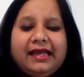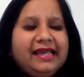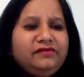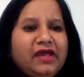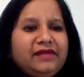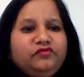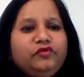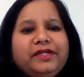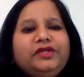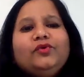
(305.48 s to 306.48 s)
and and
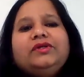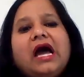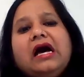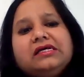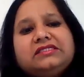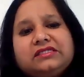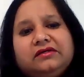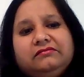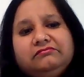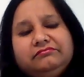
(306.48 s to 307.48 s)
women don't ask
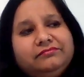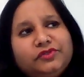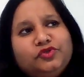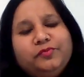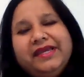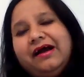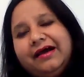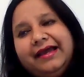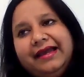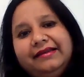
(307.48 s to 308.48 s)
to be
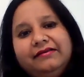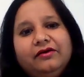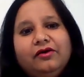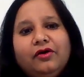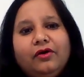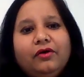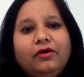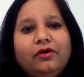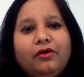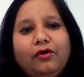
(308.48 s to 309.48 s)
ahead
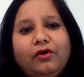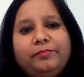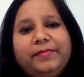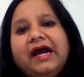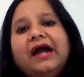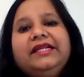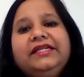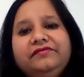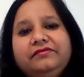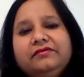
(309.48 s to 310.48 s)
or
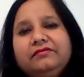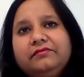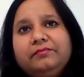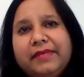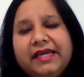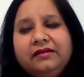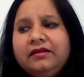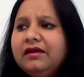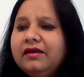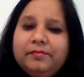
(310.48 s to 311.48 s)
behind
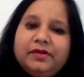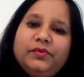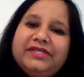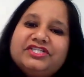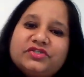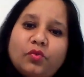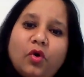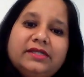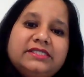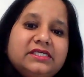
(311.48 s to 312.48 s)
men, but we just
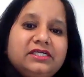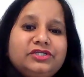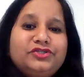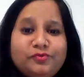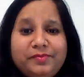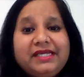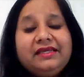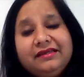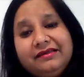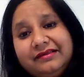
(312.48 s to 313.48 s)
want to
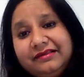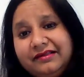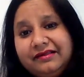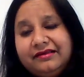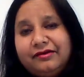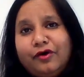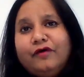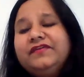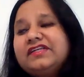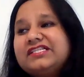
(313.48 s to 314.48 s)
be
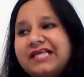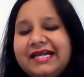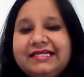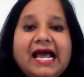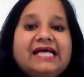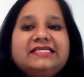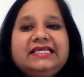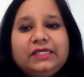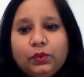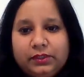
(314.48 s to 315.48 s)
on their side as
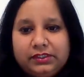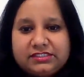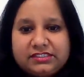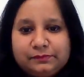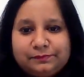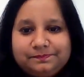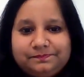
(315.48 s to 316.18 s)
equals.